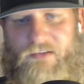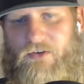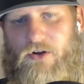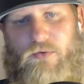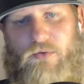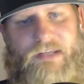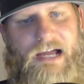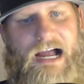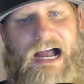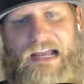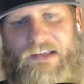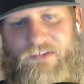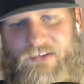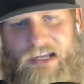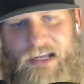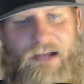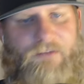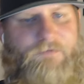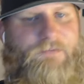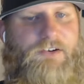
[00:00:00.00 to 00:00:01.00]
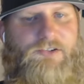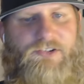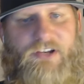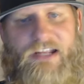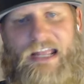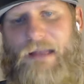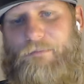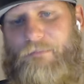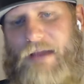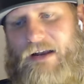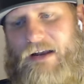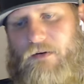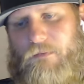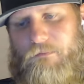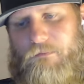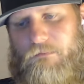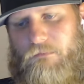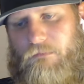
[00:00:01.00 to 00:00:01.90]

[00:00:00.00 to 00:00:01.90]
No ties. You got to finish a game better.